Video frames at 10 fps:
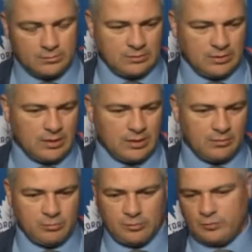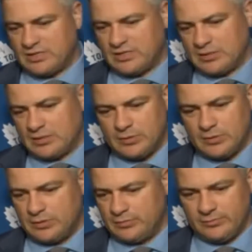We'll talk about
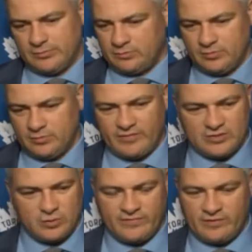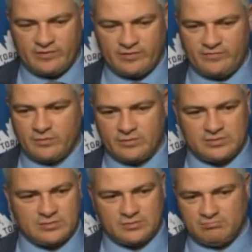it. We've got 12 healthy forwards.